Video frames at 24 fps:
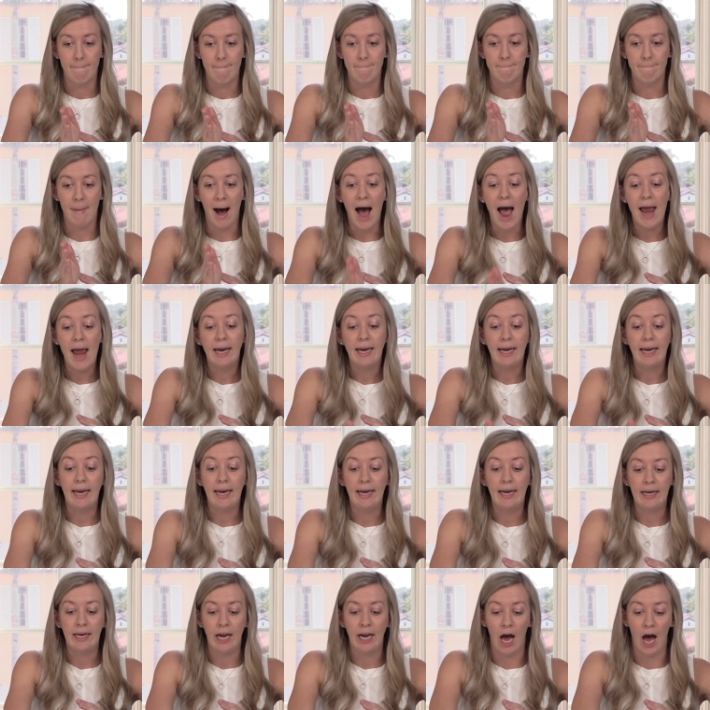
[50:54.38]
my
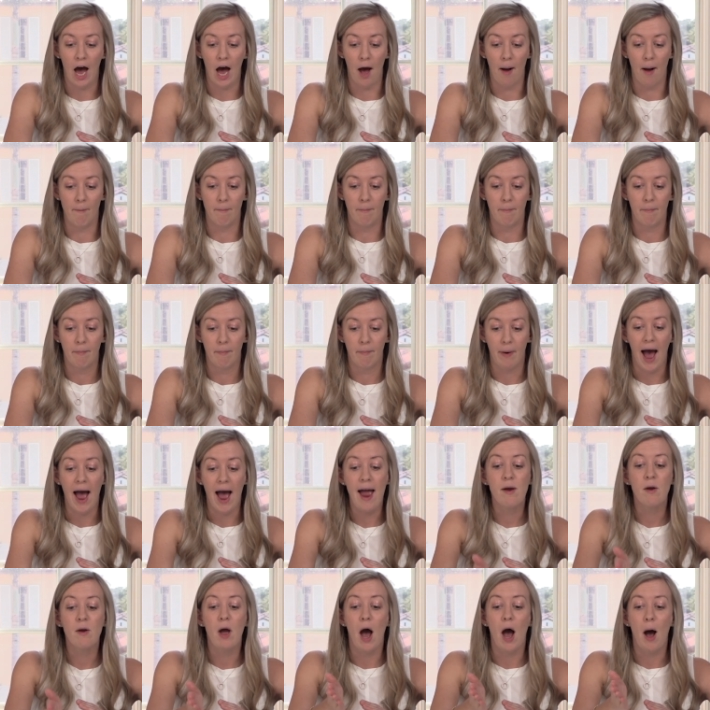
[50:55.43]
income,
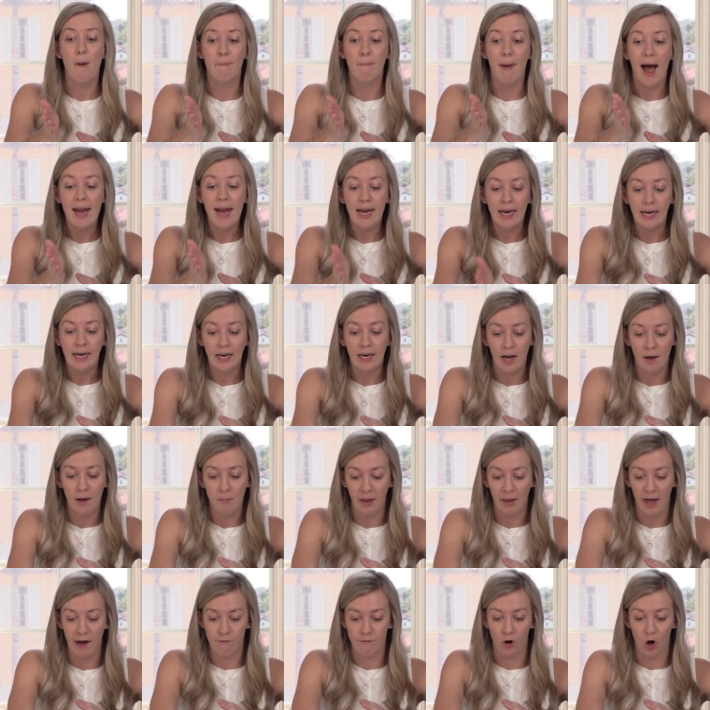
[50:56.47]
I my income
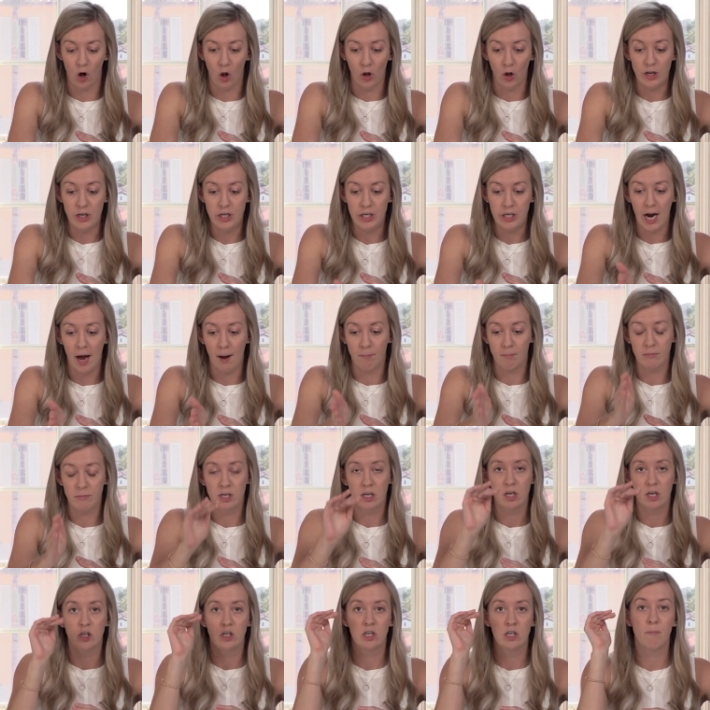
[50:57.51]
level jumped
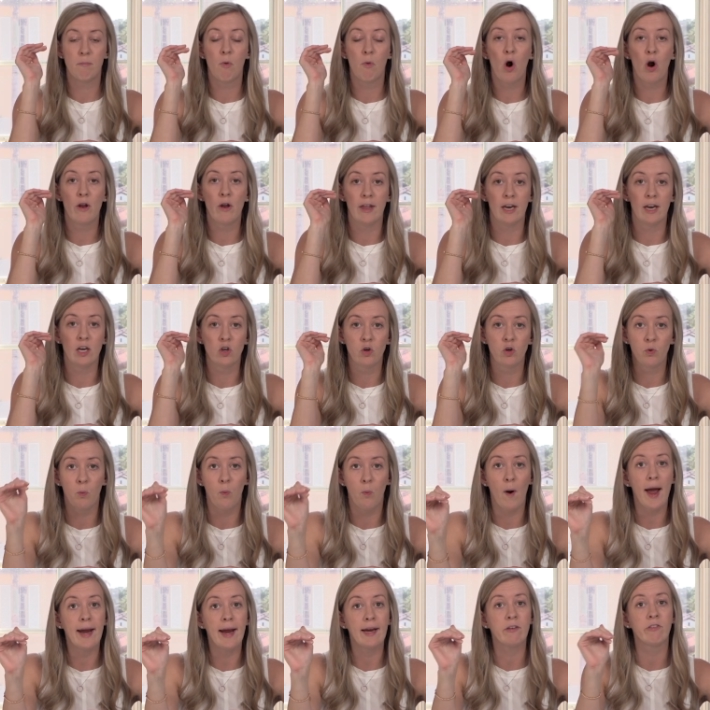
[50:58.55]
to more than
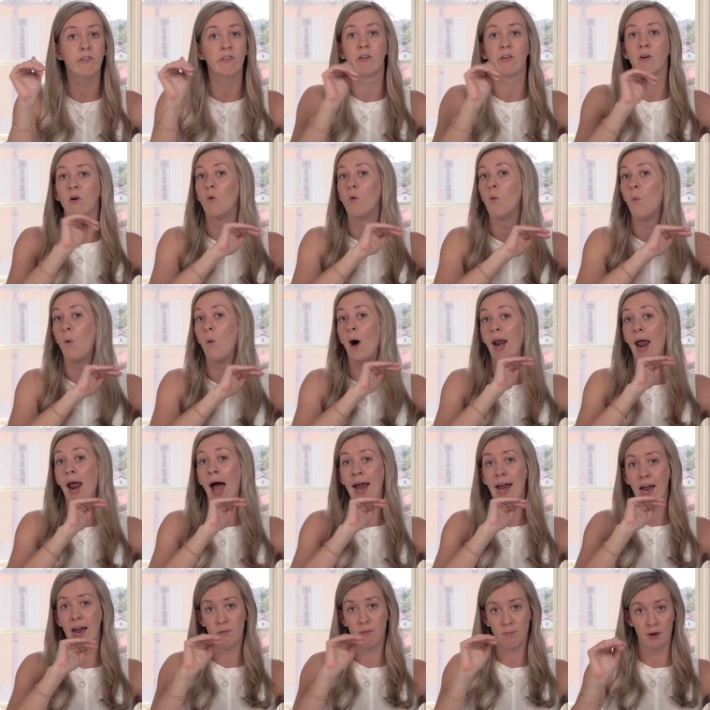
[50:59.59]
twice what I
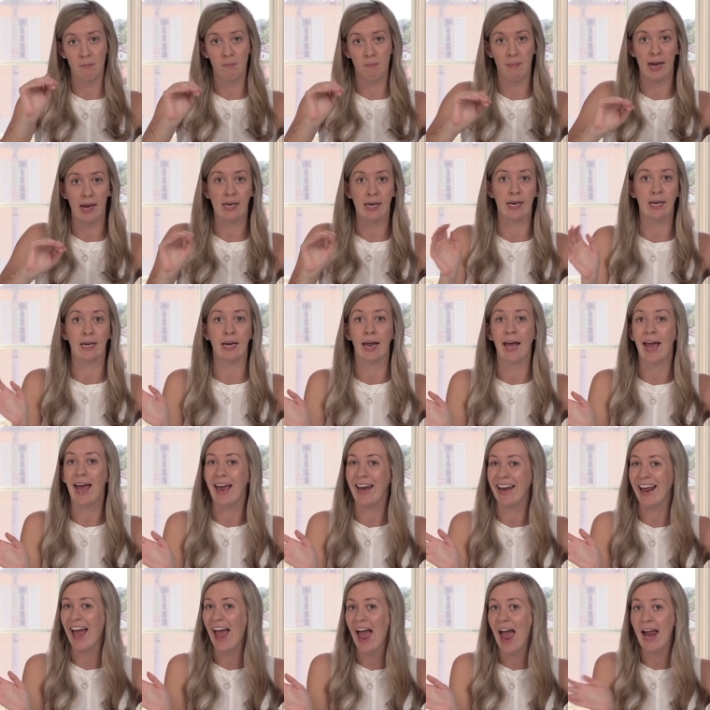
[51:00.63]
had been making
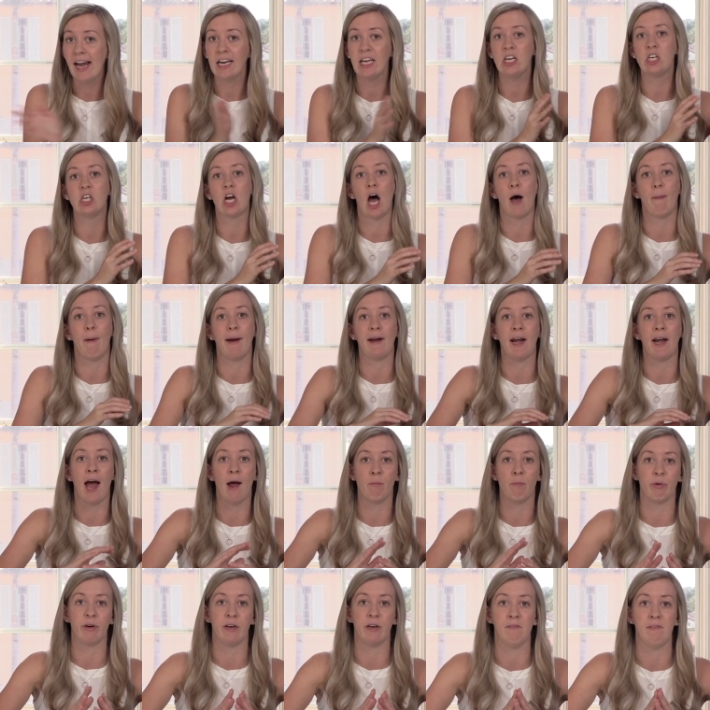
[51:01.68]
at any job I'd
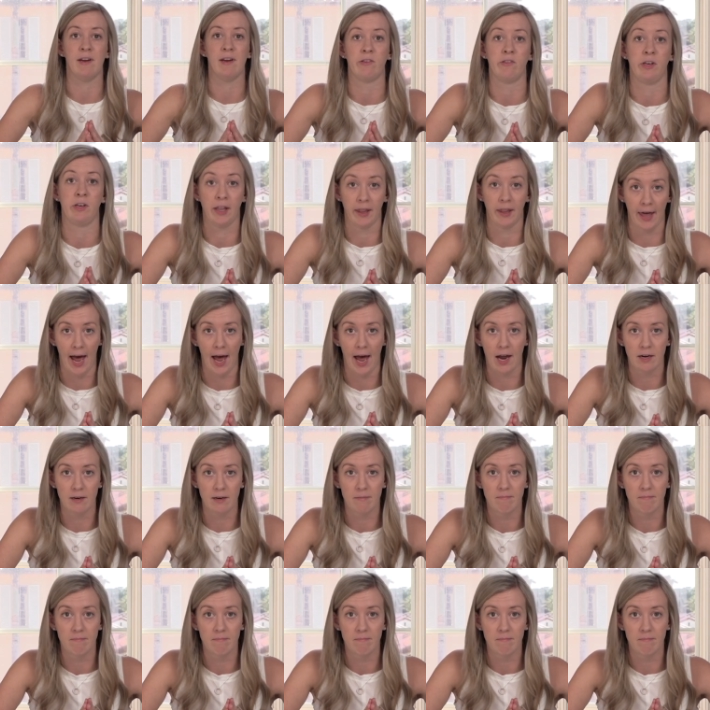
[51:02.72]
had previous to that.